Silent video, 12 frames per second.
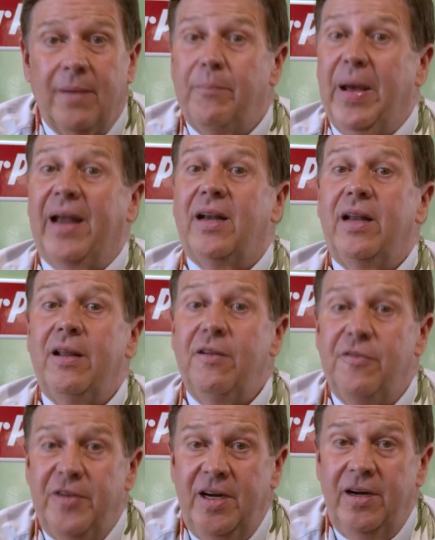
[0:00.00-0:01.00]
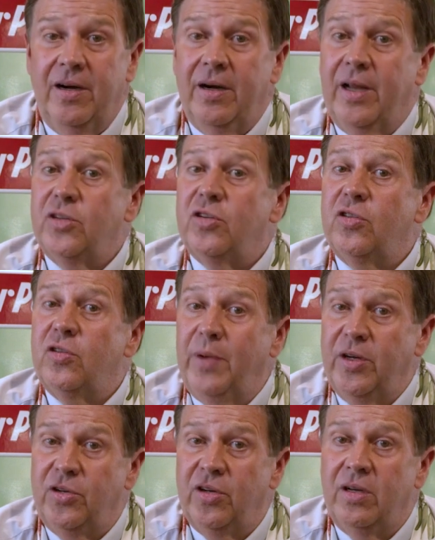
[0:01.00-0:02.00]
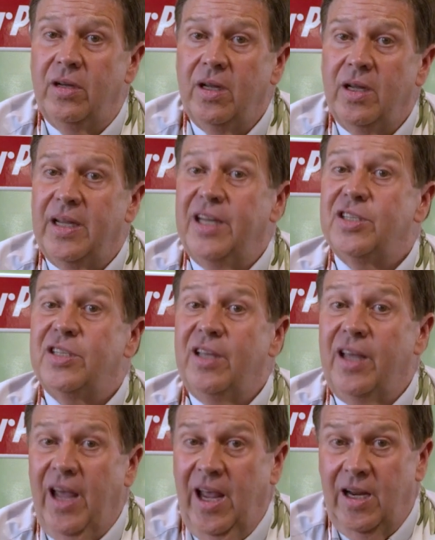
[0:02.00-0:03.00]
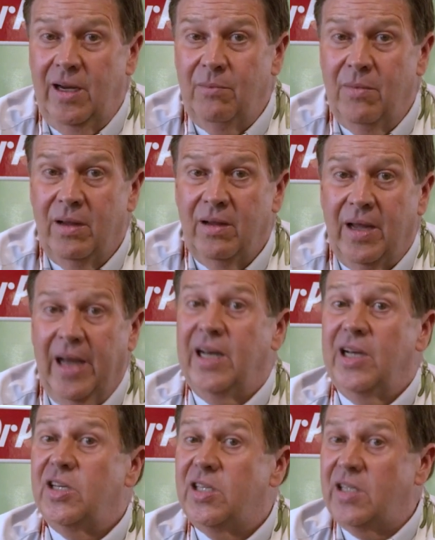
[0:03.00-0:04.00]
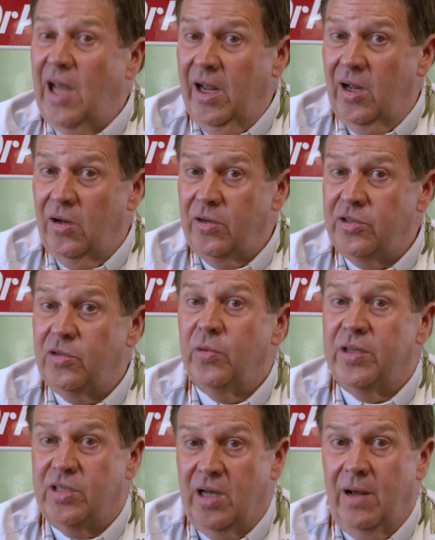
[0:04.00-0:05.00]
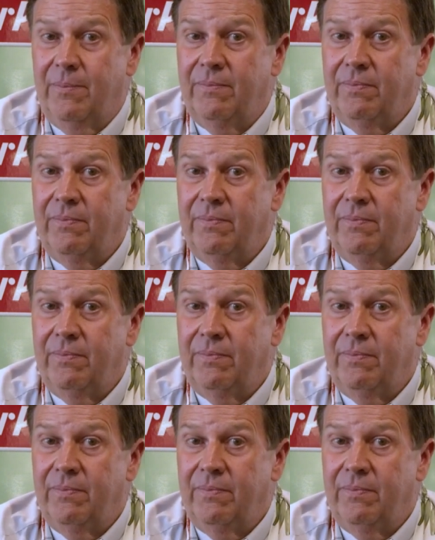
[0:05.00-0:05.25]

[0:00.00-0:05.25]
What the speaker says: Peddling fear and suspicion is the game, and it sells with some.